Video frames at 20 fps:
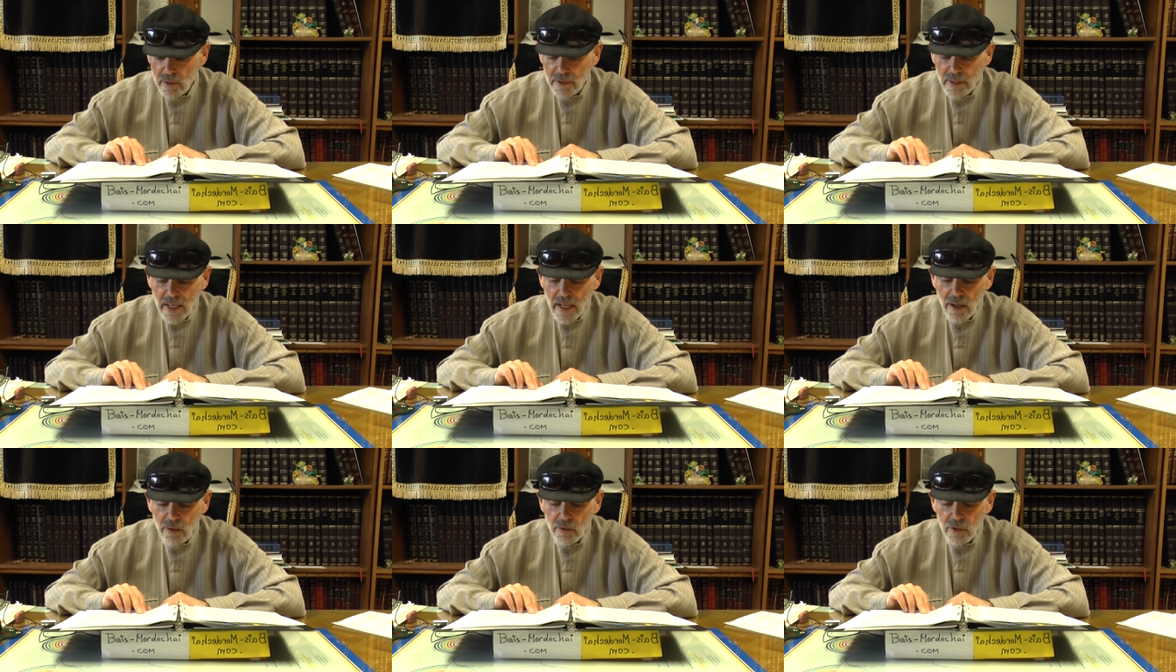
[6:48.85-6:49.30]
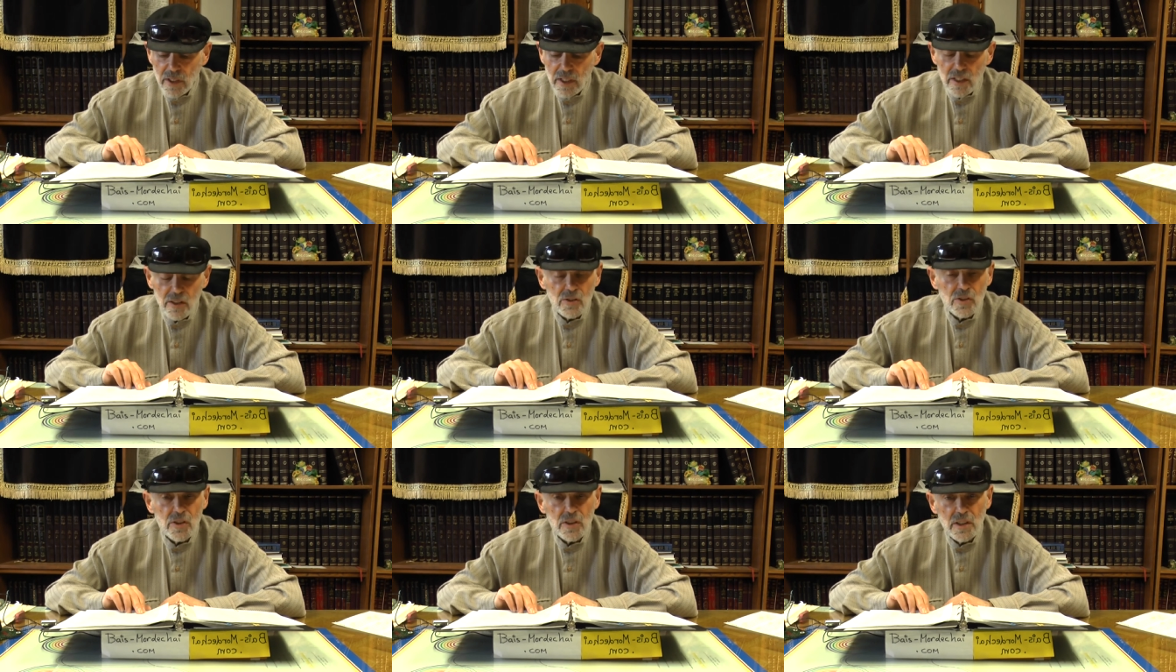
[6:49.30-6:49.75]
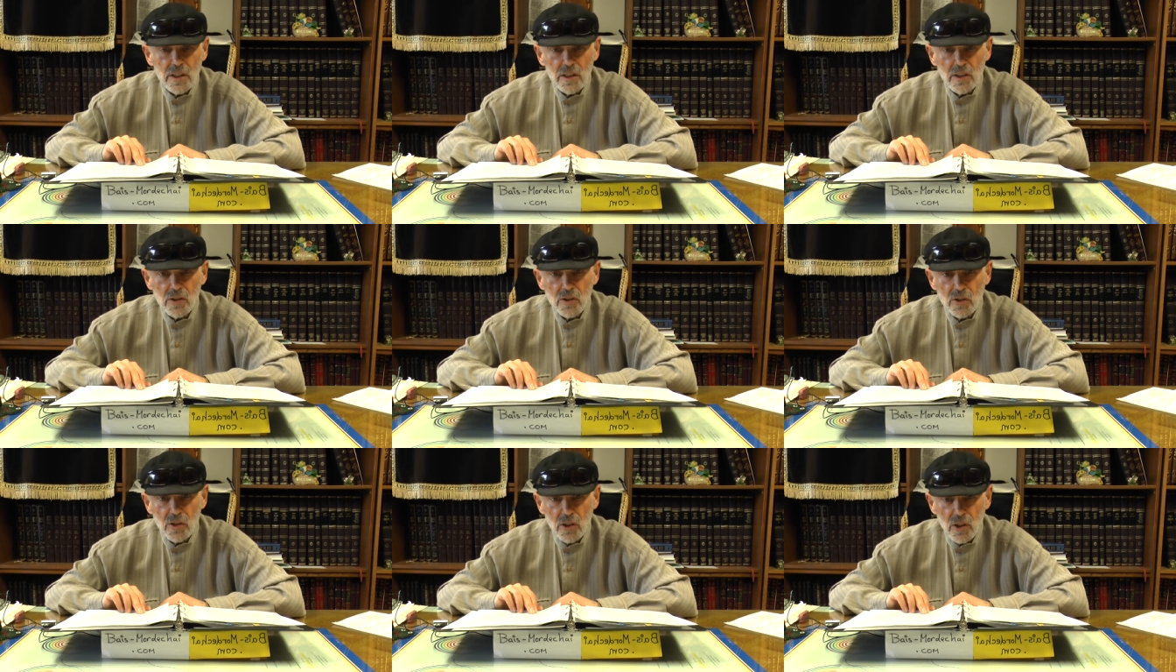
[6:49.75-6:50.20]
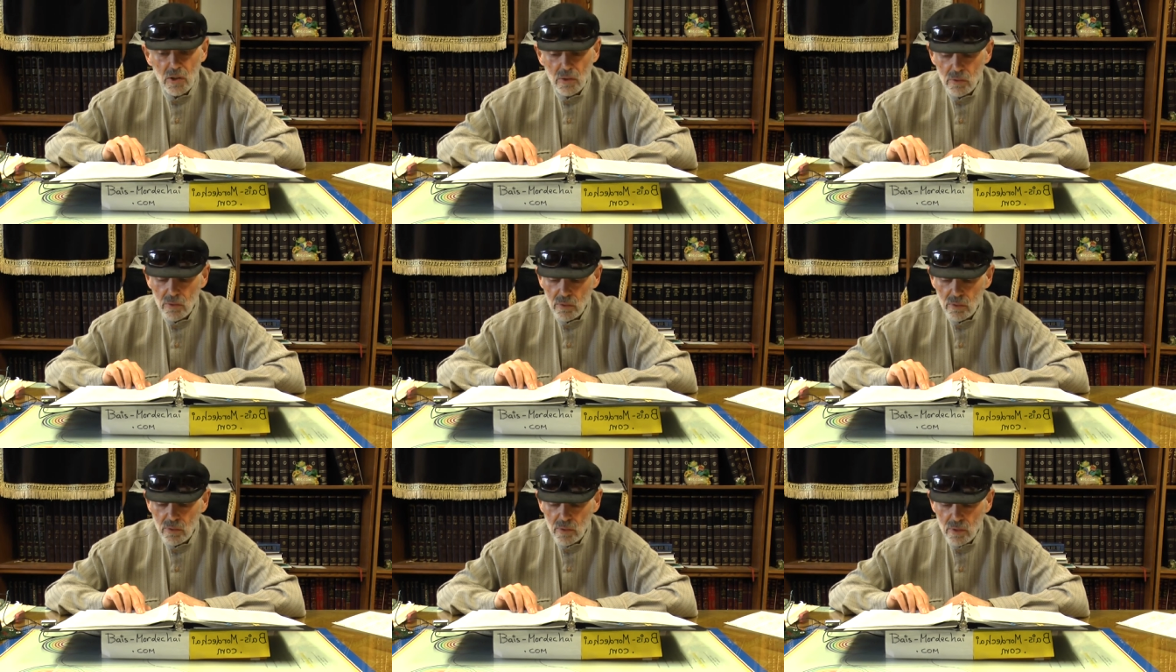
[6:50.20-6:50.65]
Now the incident is
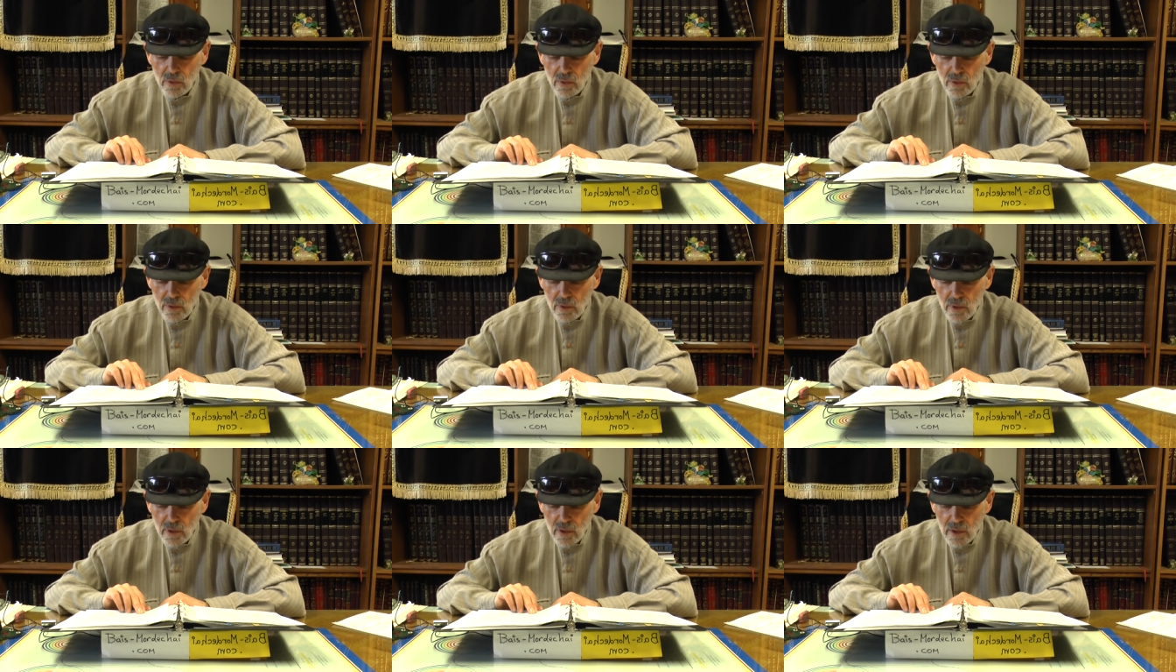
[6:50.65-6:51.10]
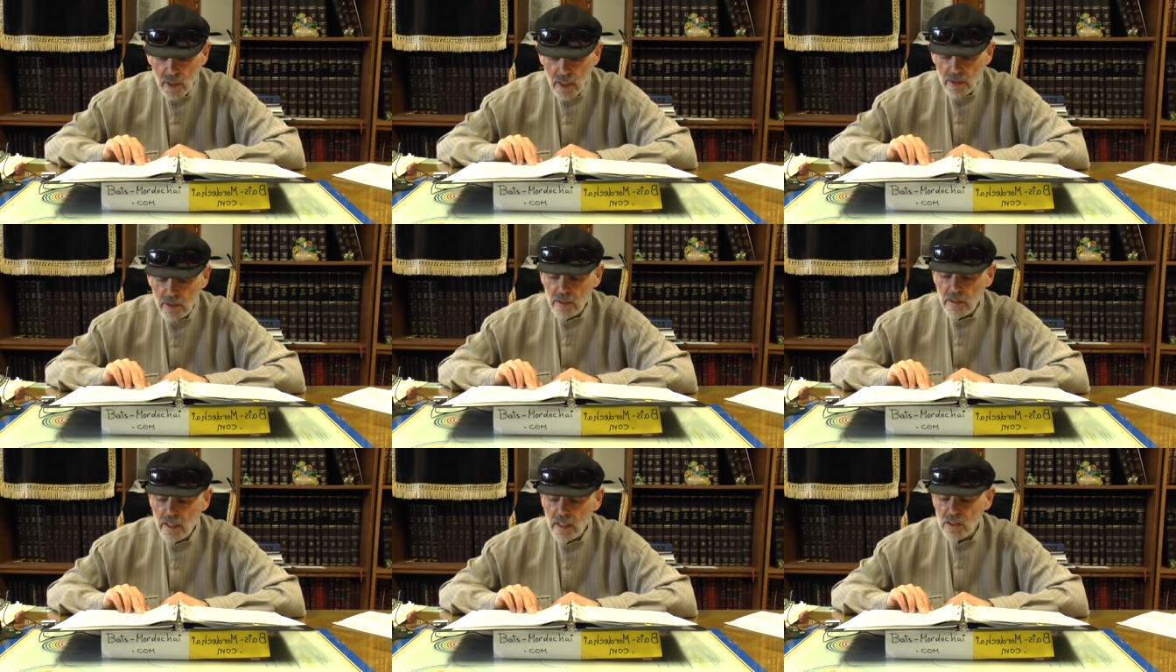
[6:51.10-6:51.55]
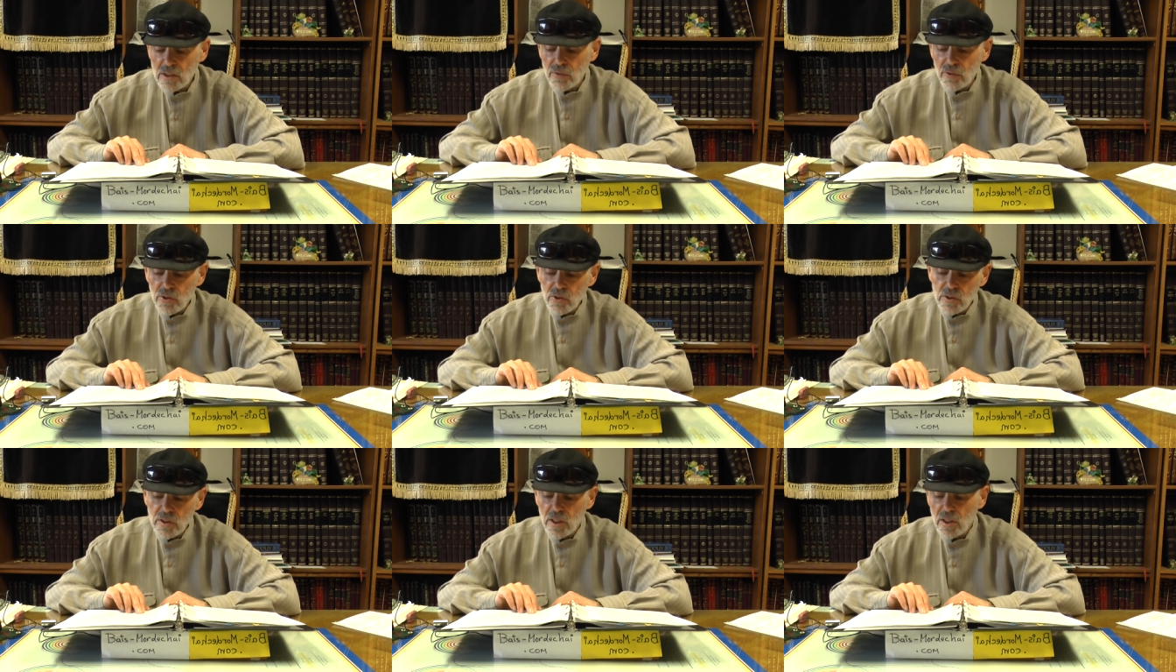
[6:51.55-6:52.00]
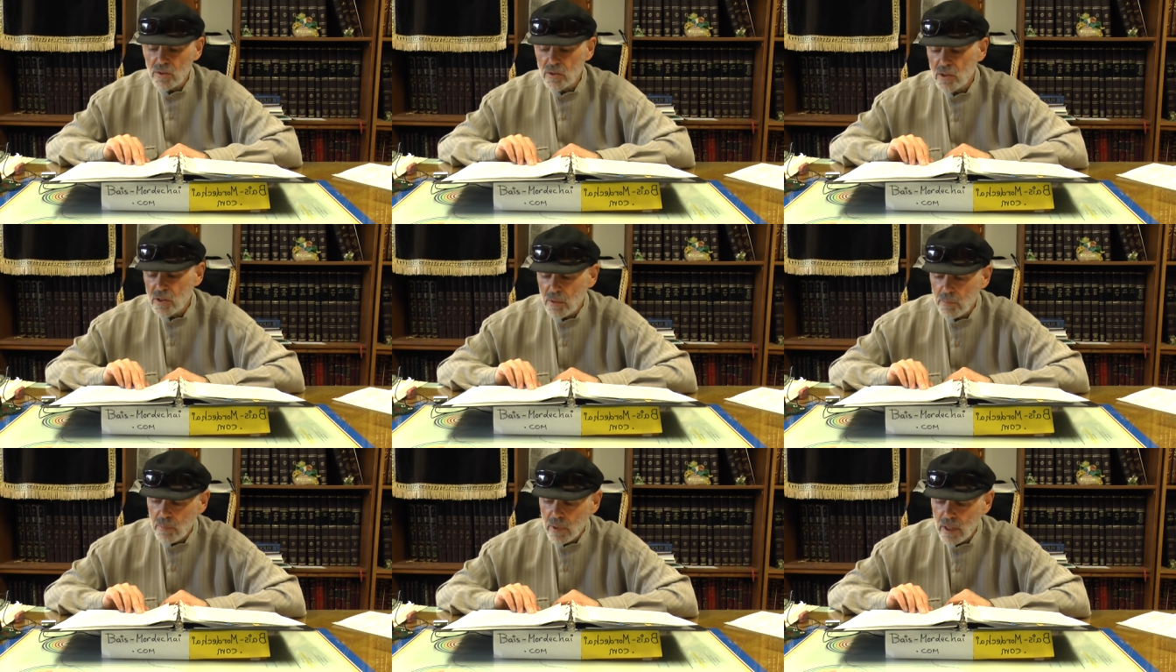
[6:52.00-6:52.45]
known. And the next verse tells
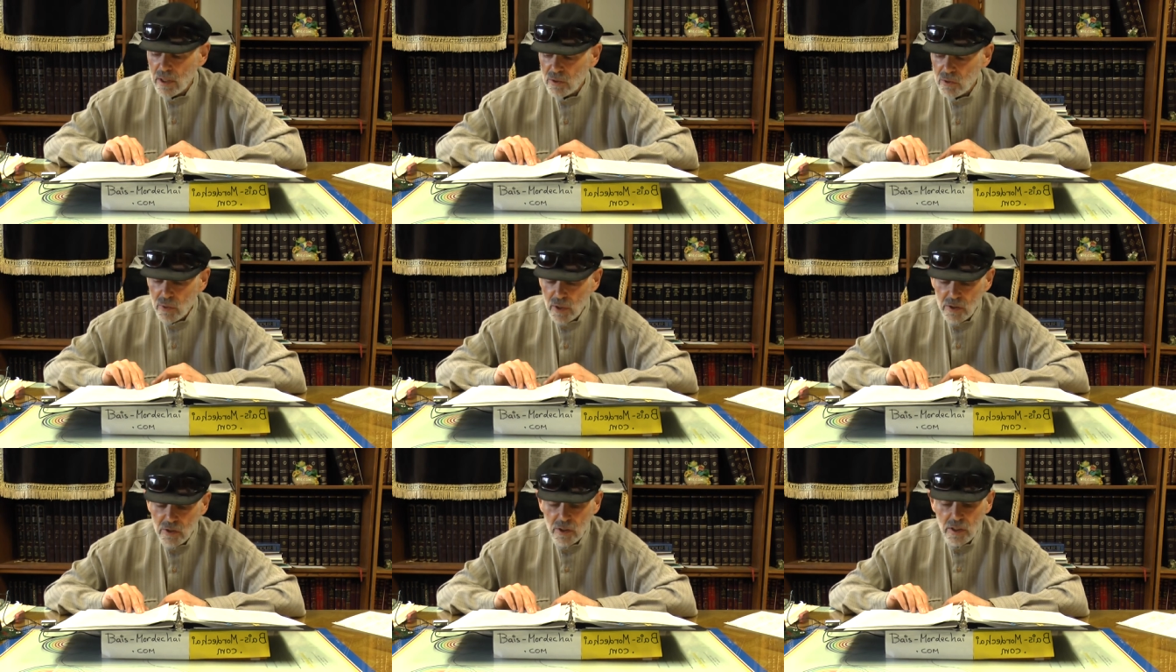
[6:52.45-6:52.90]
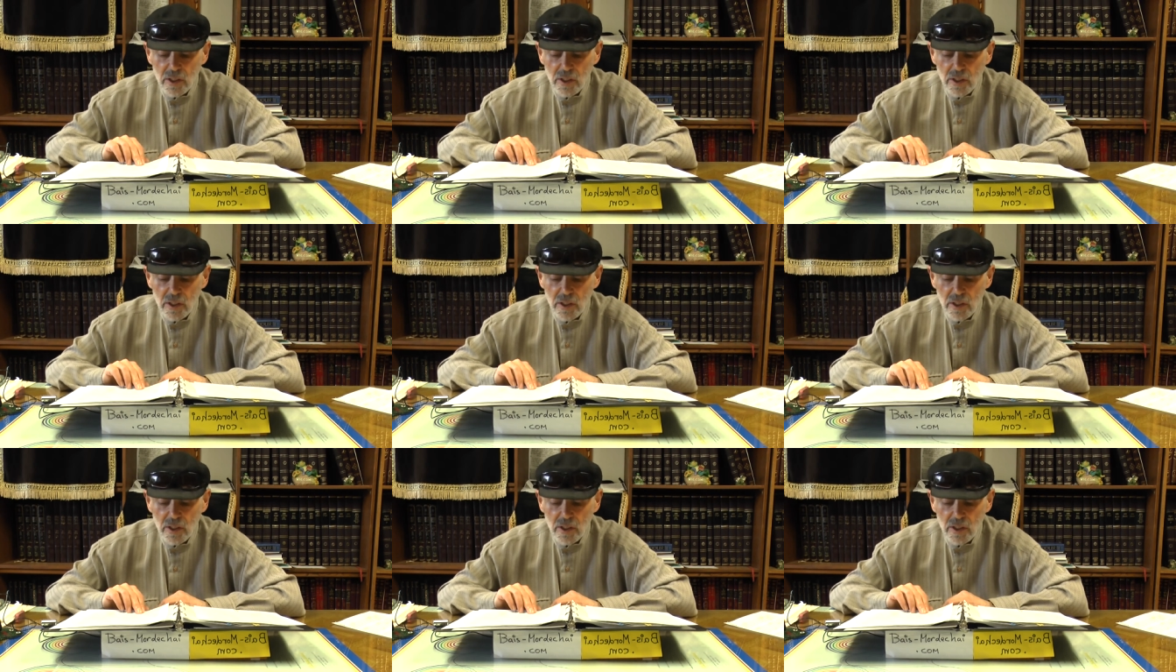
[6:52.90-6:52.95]
us that Pharaoh tries